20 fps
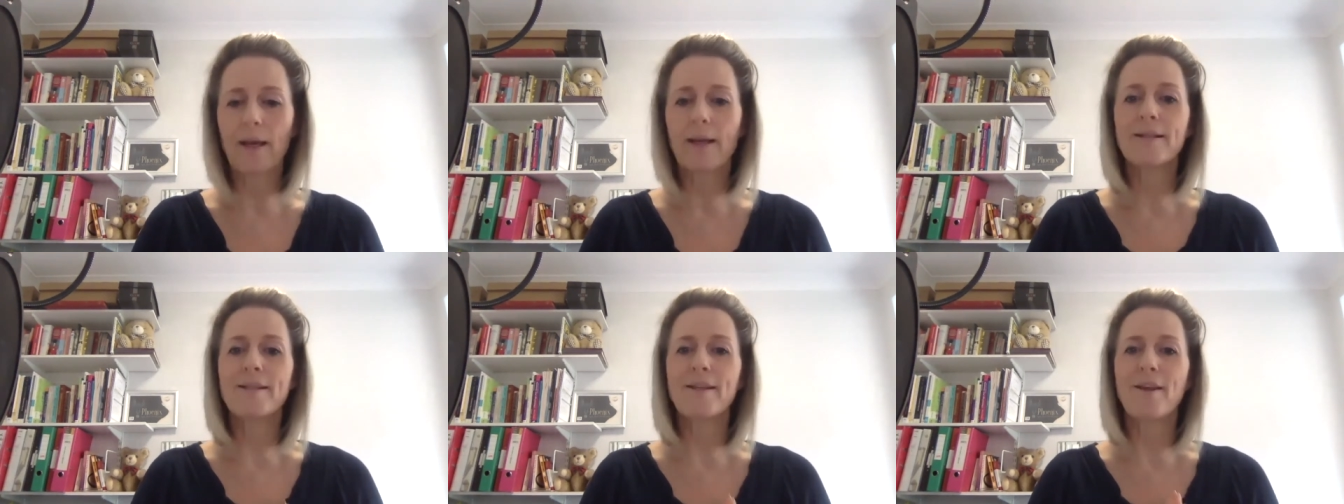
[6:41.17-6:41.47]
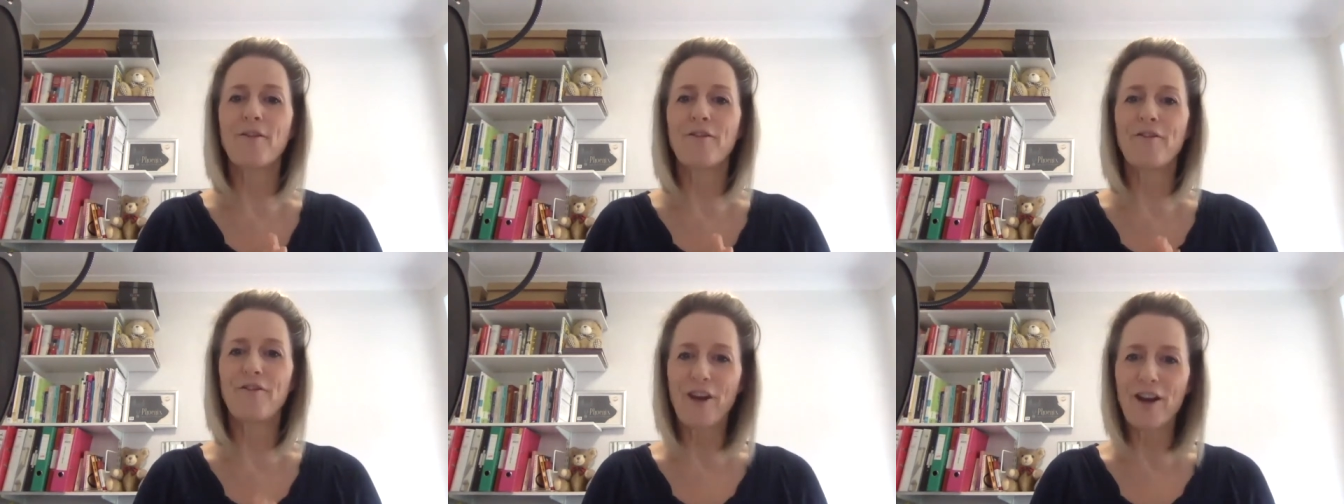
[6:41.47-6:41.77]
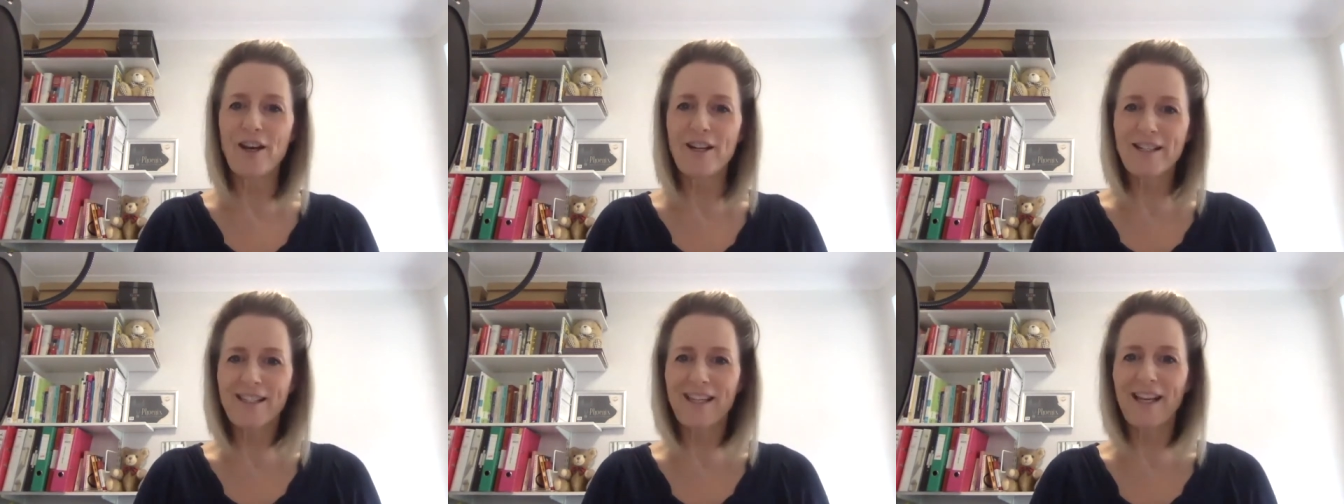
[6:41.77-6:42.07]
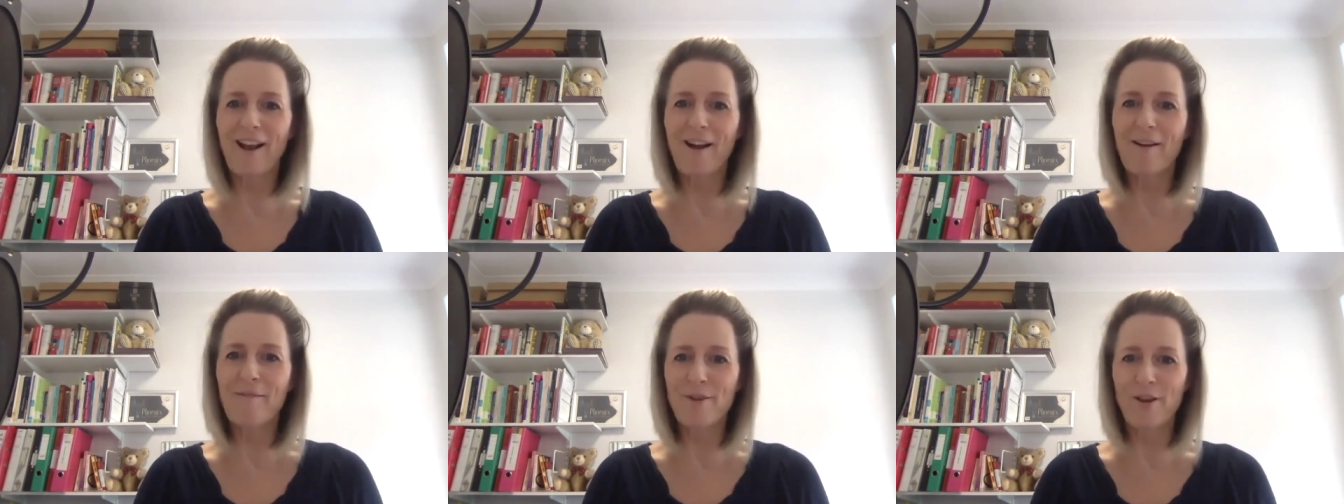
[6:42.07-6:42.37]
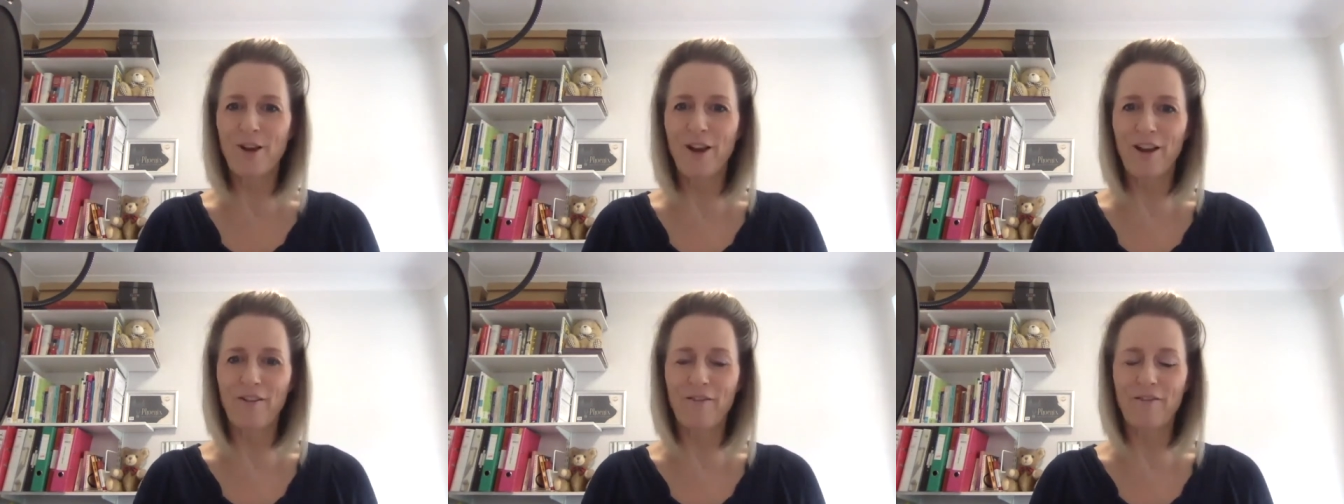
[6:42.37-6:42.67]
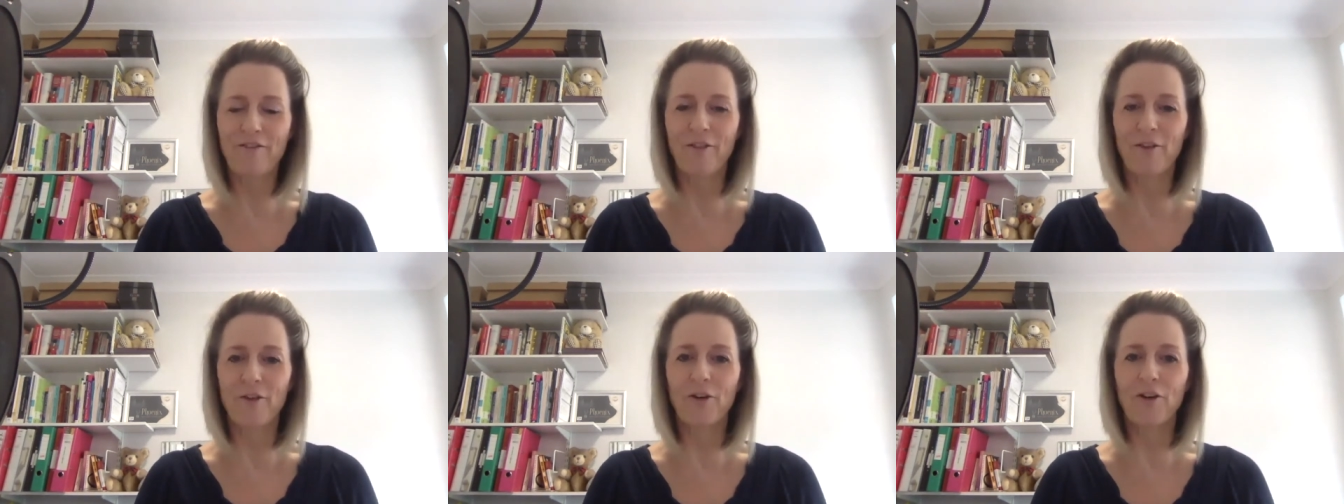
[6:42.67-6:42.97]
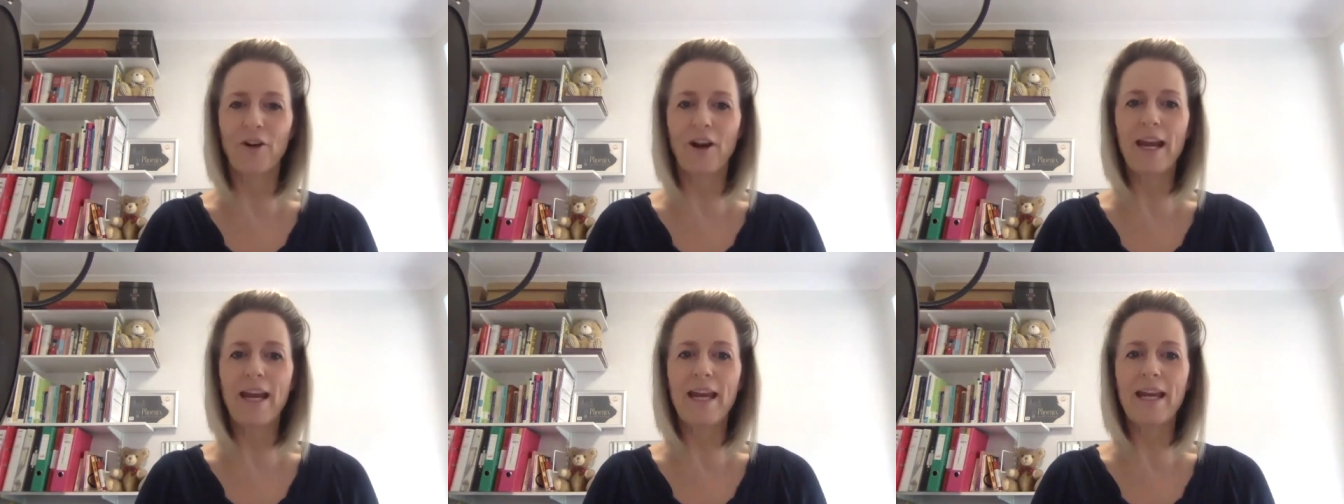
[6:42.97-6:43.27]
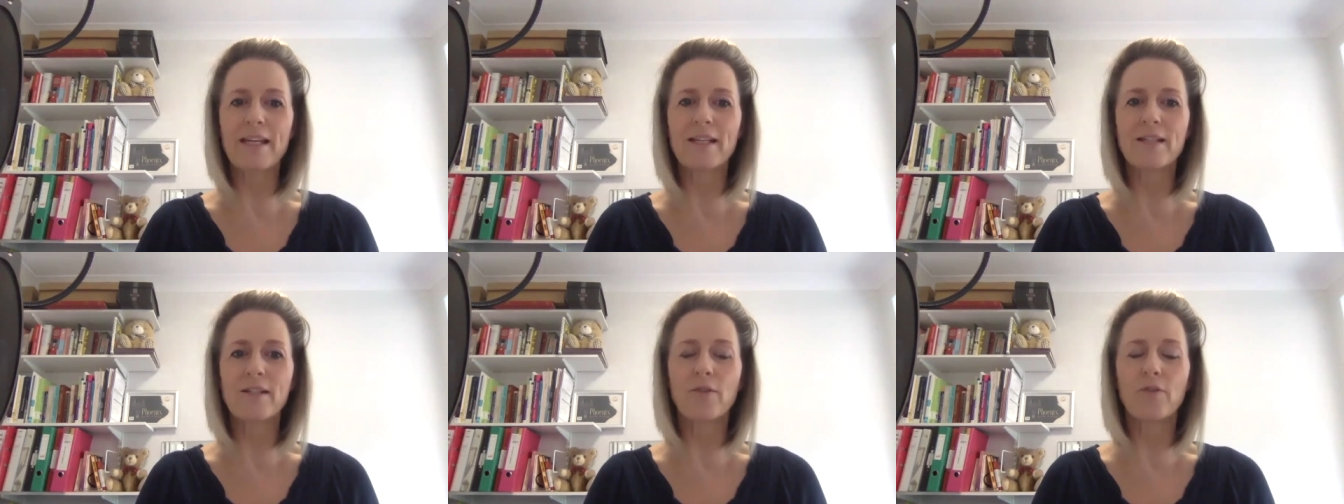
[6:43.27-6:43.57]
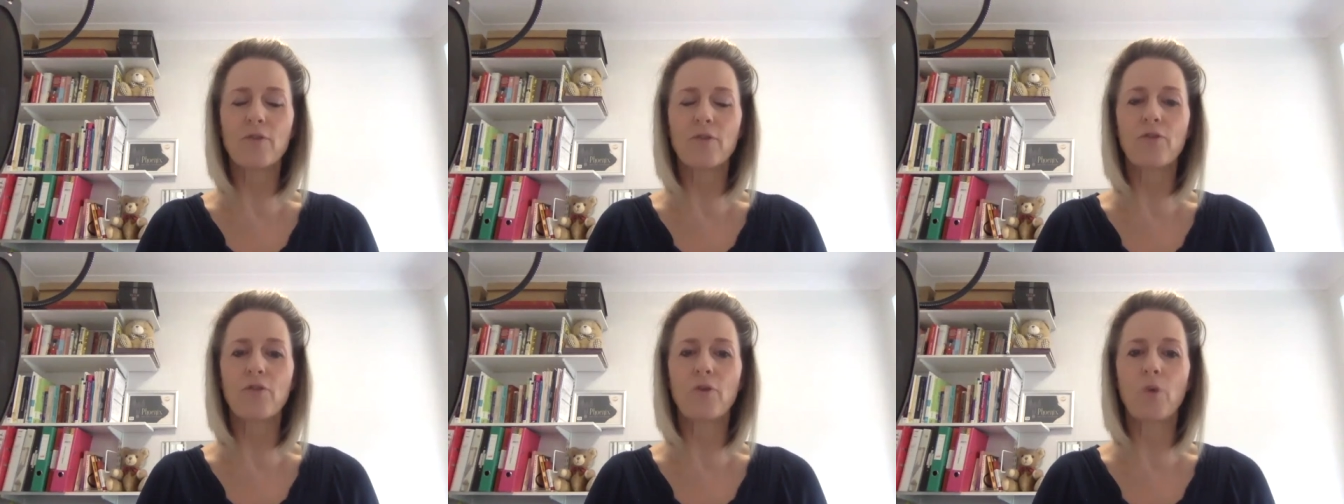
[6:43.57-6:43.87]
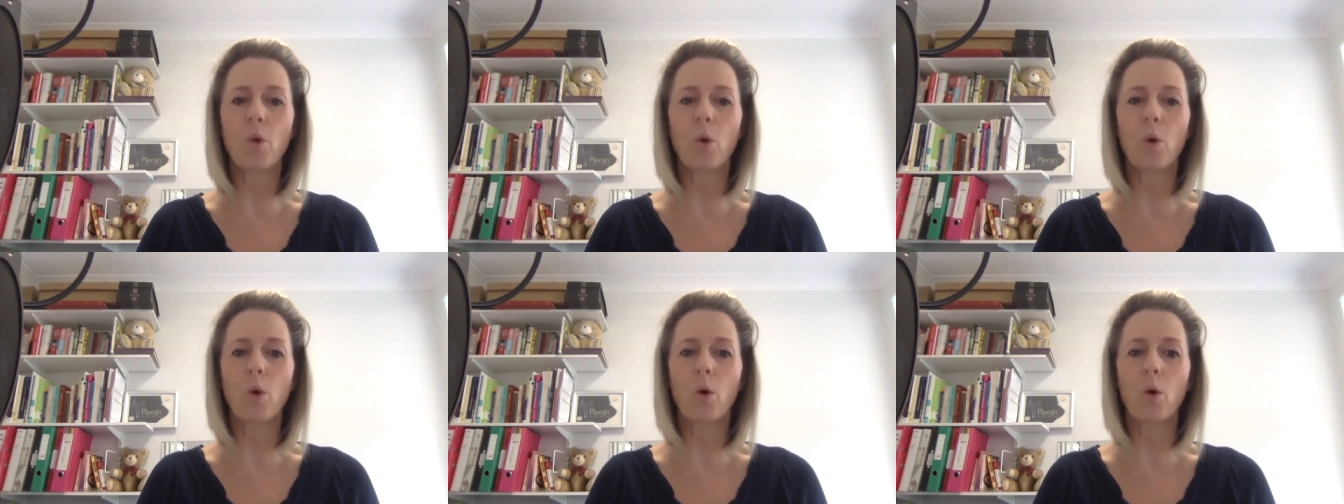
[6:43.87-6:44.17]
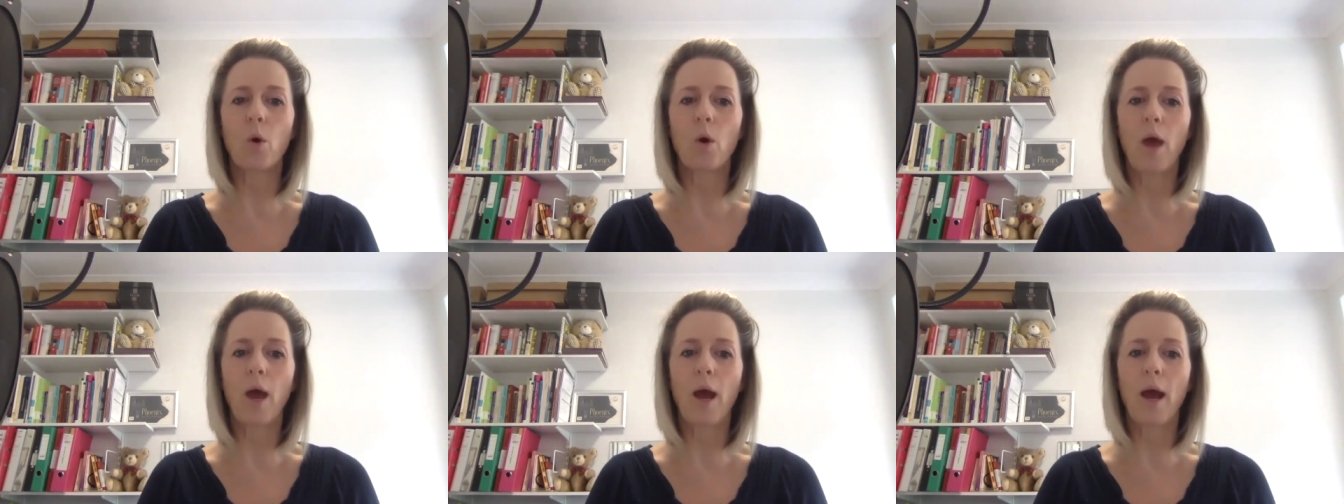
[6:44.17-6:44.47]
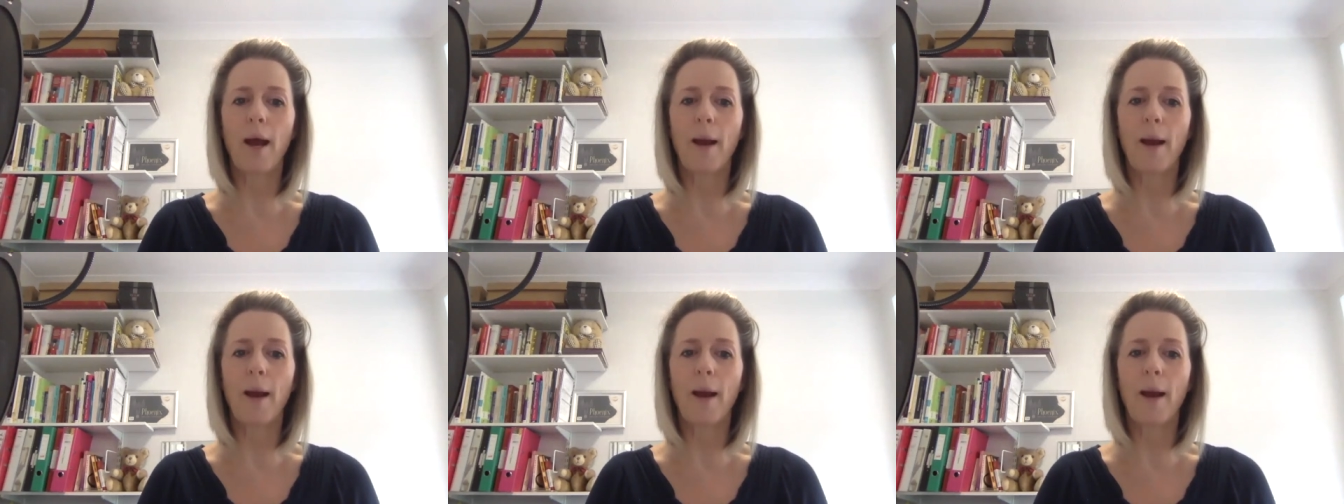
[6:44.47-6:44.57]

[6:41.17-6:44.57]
So the first thing I'm looking for is for